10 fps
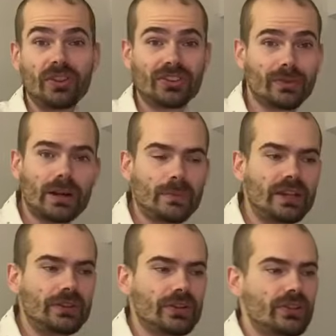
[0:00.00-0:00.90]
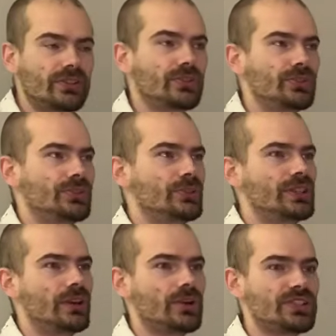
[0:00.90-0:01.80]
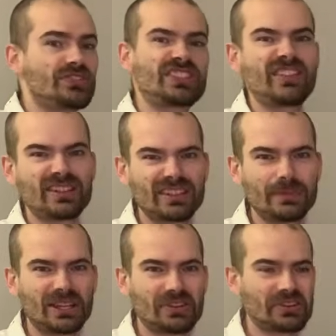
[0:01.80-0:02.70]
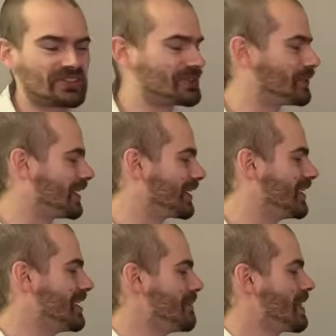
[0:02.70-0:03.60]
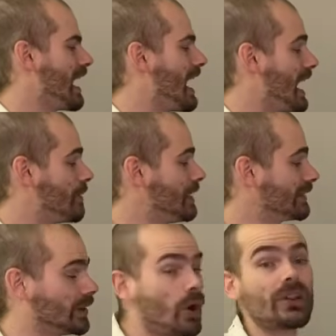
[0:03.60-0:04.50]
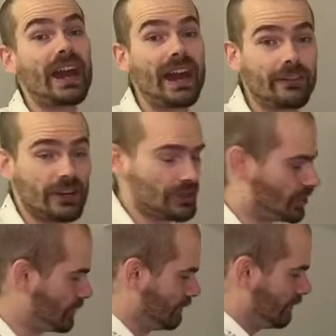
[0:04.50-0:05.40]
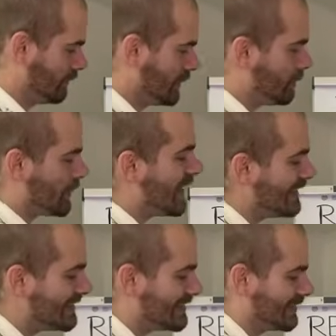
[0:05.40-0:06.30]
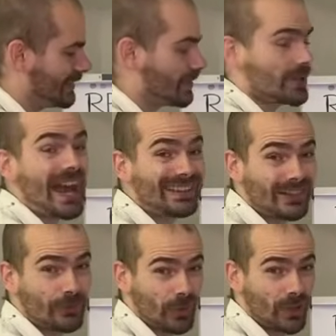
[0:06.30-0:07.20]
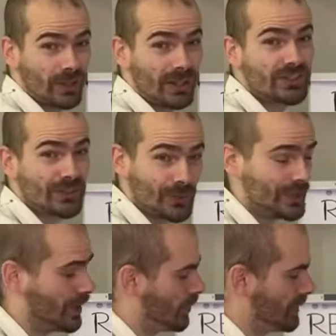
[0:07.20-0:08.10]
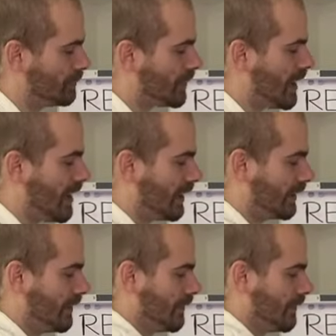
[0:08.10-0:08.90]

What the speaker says: square meters to studios of 70 meters square, but on average, the rent for a studio in Prague